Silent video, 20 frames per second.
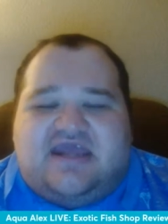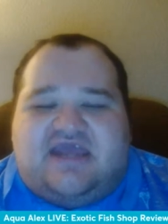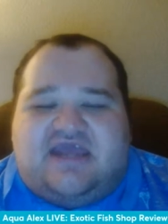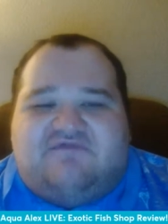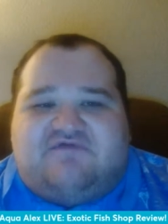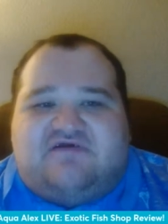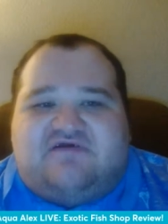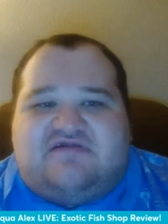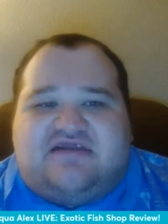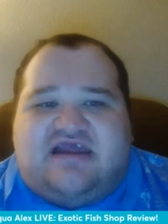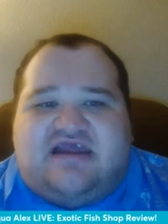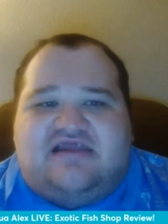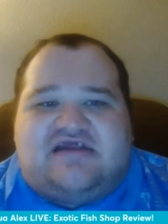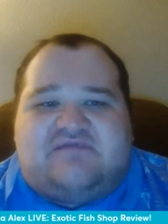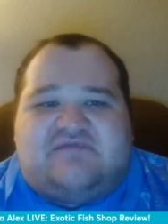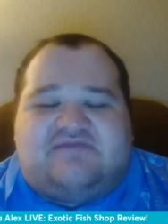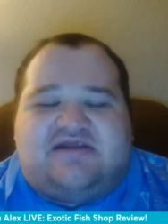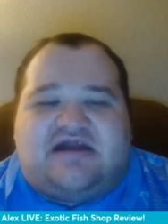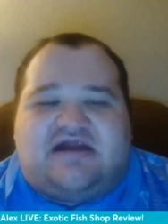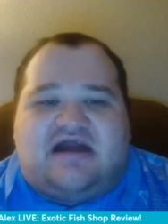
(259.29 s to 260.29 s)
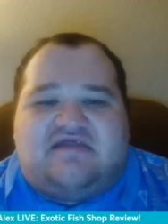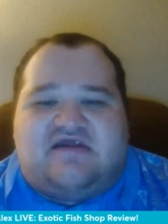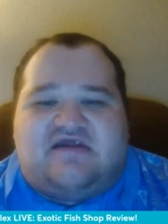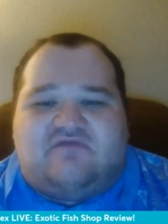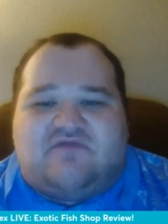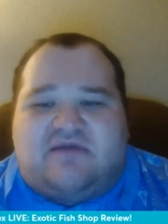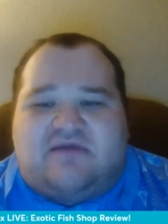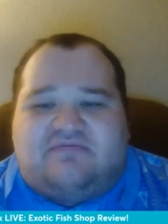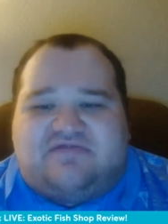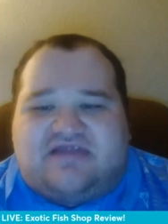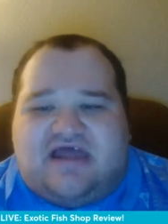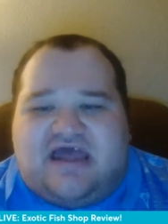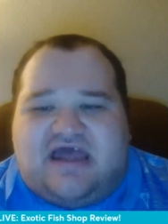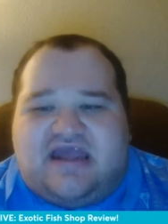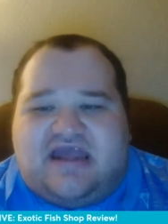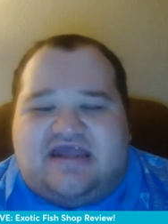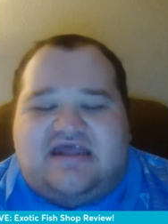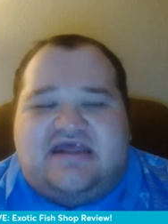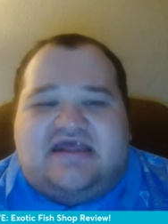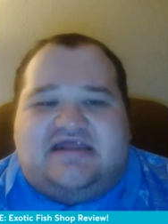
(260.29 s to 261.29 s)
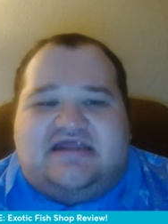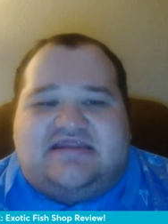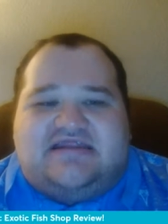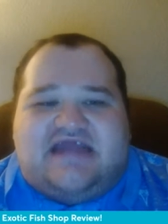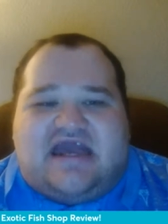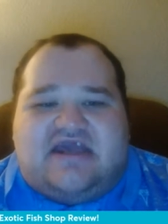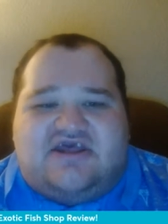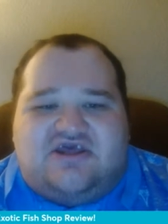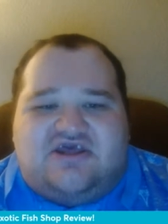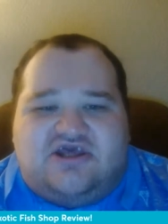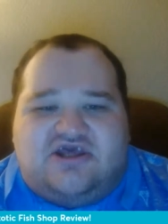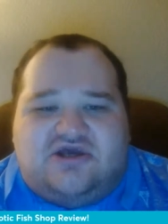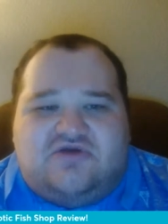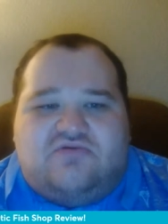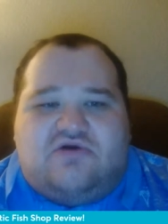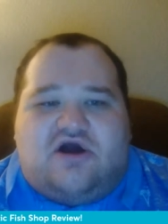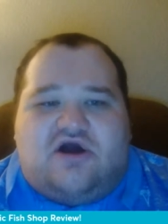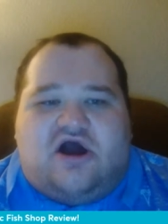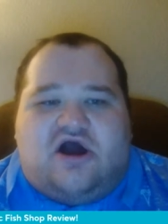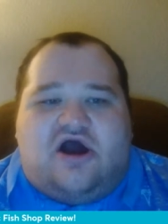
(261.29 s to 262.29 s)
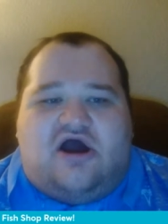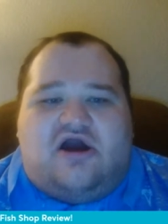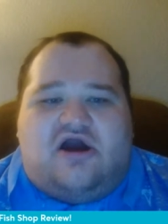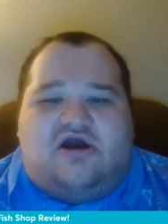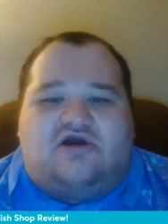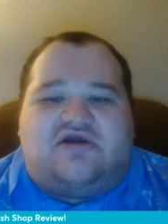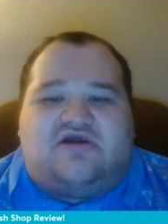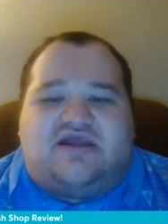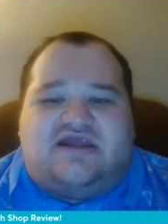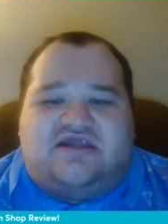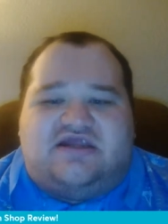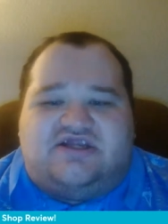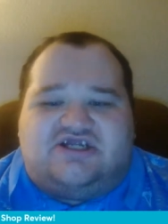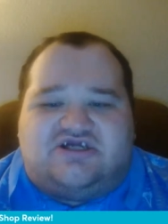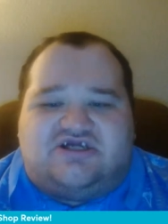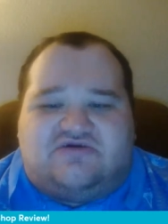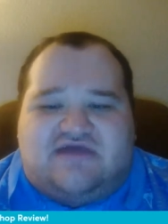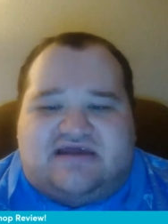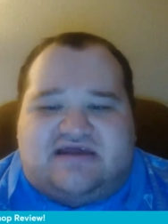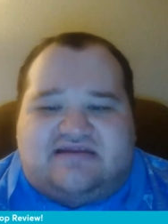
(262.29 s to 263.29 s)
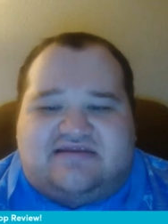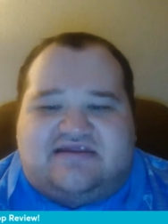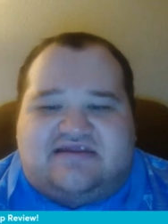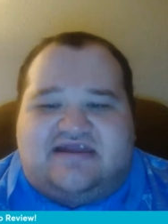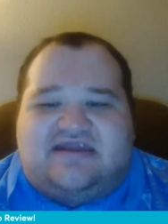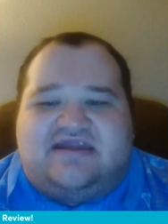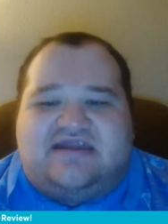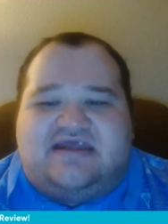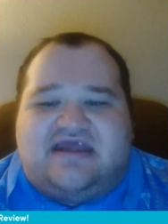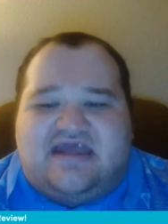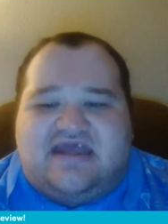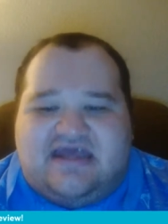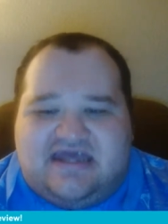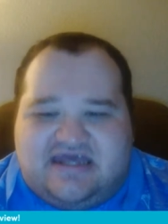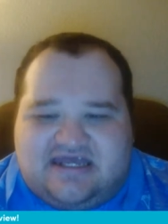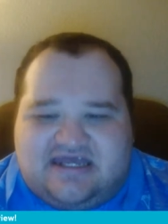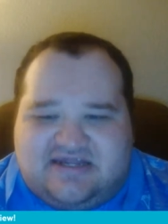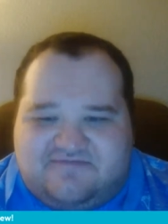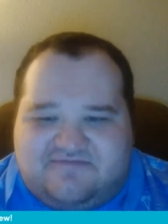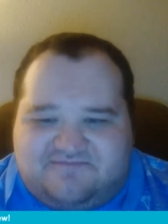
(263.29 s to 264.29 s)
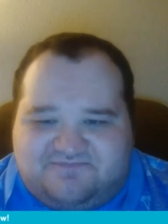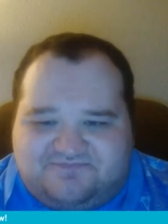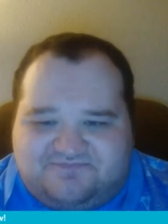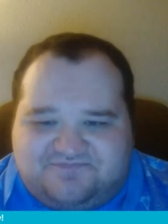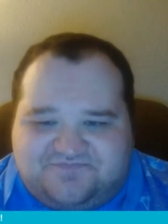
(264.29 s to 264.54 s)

if you see something on their website that you are interested in.